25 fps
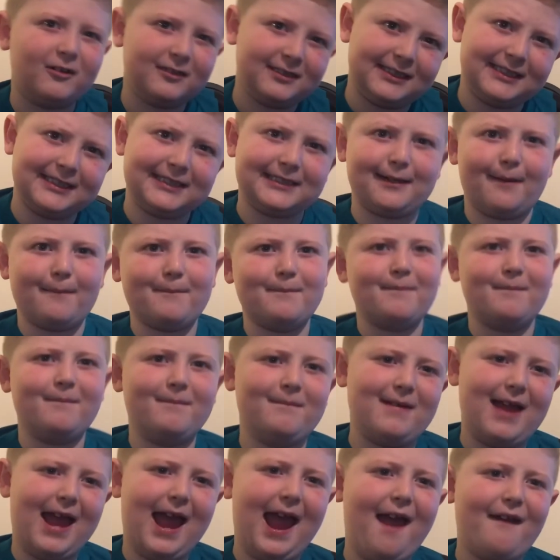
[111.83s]
on to some
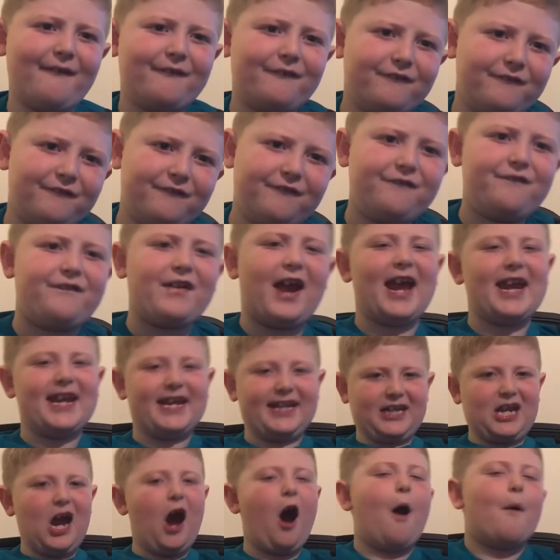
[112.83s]

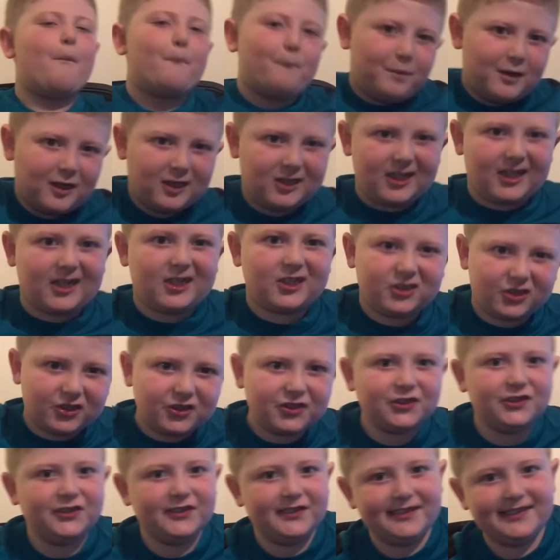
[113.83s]
FA Cup
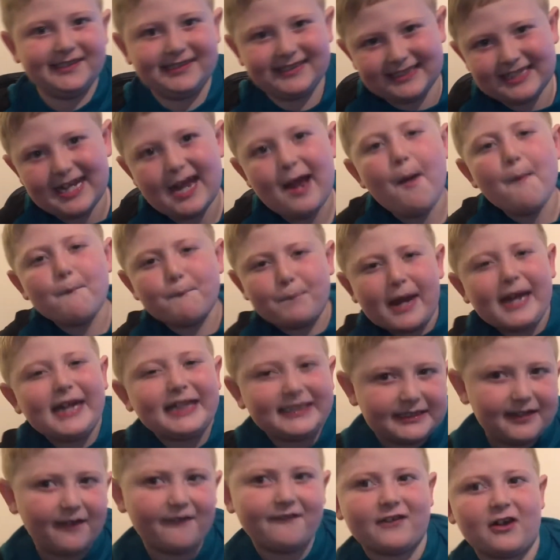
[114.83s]
predictions.
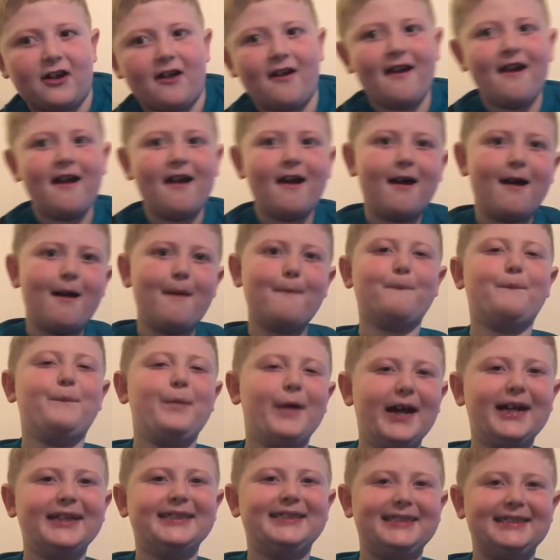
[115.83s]
Peterborough
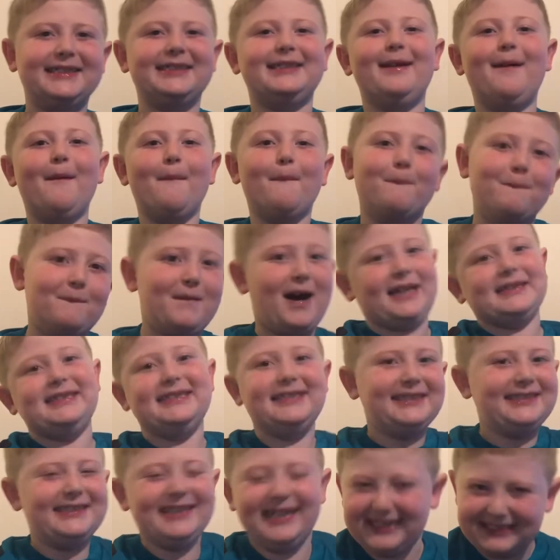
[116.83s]
versus
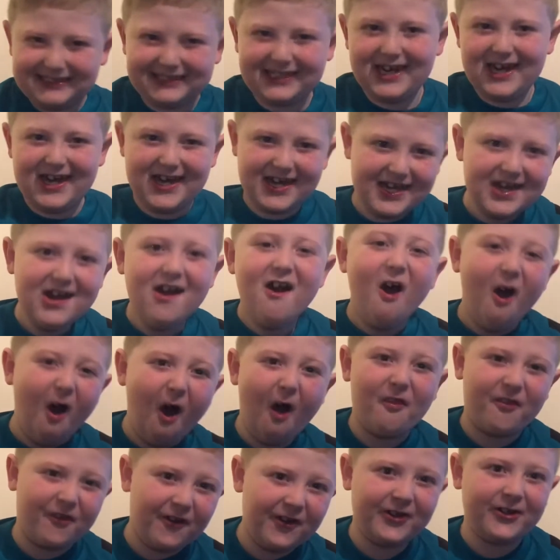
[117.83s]
Man City.
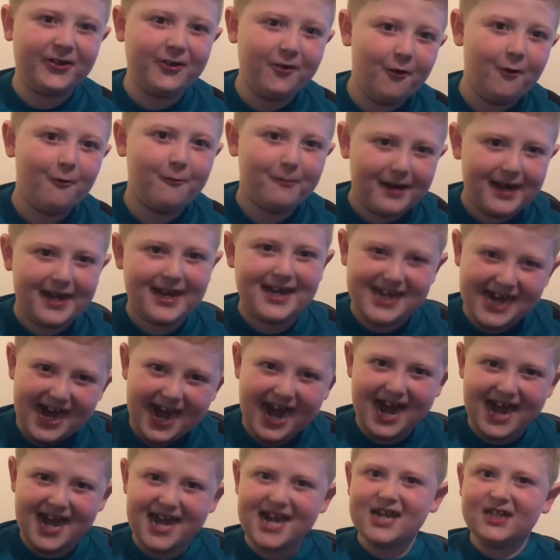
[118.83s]
I think you'll win
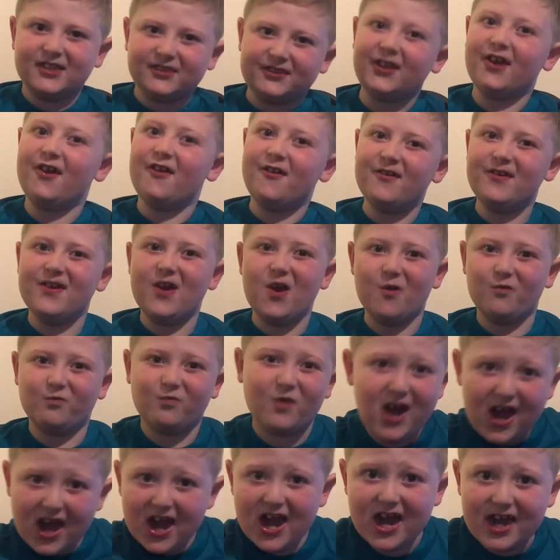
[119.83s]
a 2-0
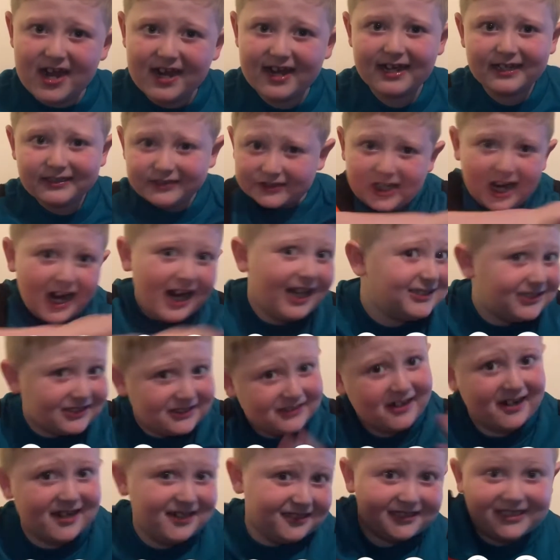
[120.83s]
win. Dun,
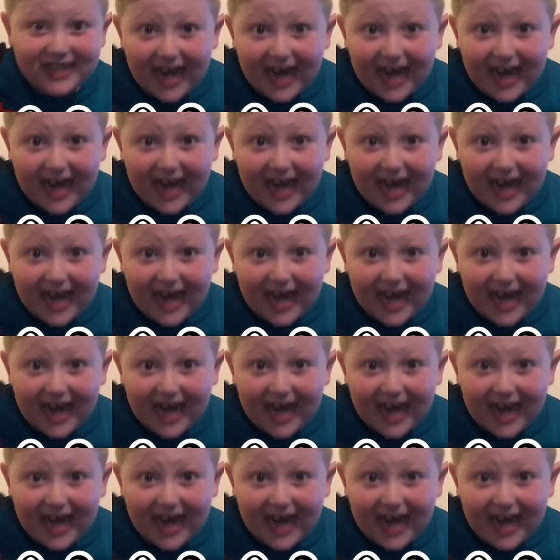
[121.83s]
dun,